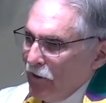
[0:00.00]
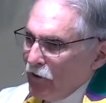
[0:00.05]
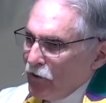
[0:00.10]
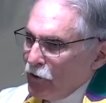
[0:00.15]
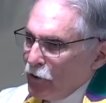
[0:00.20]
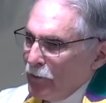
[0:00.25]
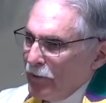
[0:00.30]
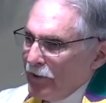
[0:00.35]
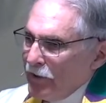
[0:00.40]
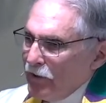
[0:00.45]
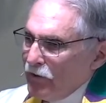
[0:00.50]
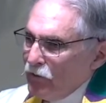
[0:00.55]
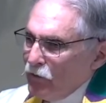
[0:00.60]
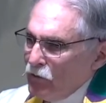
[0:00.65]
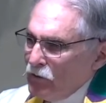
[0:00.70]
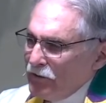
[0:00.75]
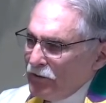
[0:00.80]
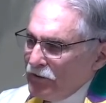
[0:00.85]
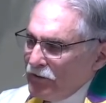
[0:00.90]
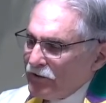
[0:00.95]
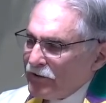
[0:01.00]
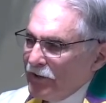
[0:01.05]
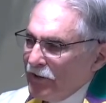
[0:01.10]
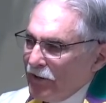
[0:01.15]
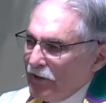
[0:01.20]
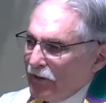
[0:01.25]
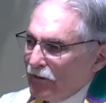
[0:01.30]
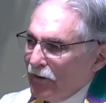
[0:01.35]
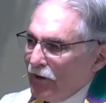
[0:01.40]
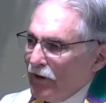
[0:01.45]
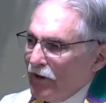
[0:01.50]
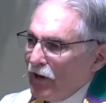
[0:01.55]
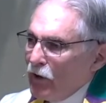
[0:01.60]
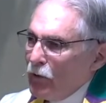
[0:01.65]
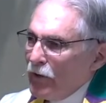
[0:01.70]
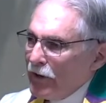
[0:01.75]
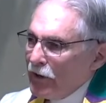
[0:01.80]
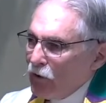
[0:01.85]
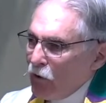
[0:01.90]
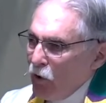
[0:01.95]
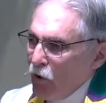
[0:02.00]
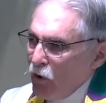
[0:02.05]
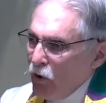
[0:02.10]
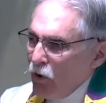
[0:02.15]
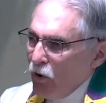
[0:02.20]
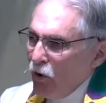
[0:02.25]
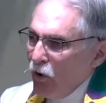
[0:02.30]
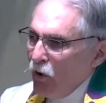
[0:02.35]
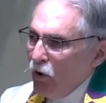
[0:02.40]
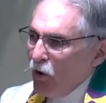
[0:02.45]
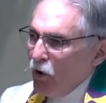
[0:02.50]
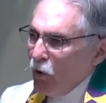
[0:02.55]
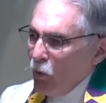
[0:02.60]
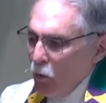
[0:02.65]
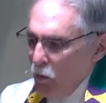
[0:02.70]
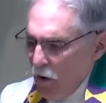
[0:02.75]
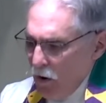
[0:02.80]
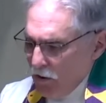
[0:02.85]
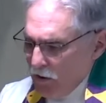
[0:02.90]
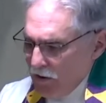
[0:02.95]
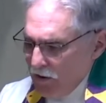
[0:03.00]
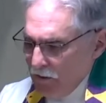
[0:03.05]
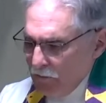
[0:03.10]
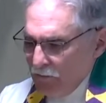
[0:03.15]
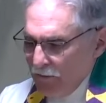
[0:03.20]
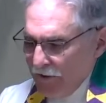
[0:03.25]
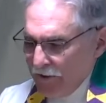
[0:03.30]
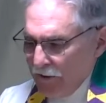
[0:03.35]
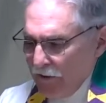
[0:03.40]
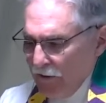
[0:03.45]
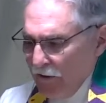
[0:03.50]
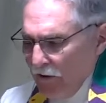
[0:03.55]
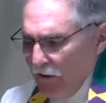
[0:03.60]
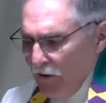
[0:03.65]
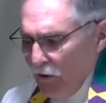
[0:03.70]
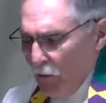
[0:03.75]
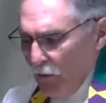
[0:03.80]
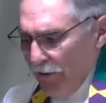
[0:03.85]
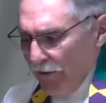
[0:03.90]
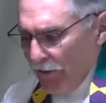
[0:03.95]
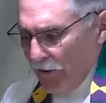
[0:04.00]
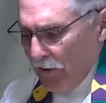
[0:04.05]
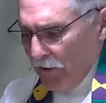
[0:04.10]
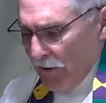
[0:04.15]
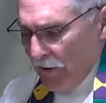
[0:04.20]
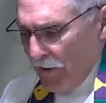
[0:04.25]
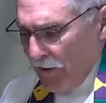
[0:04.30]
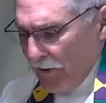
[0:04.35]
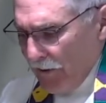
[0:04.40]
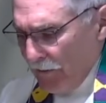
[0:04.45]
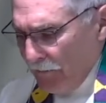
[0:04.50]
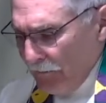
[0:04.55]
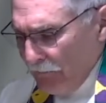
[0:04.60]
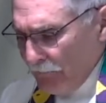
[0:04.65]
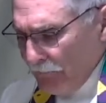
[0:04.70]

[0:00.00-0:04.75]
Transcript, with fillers: you begin to understand how we can all walk humbly with our God.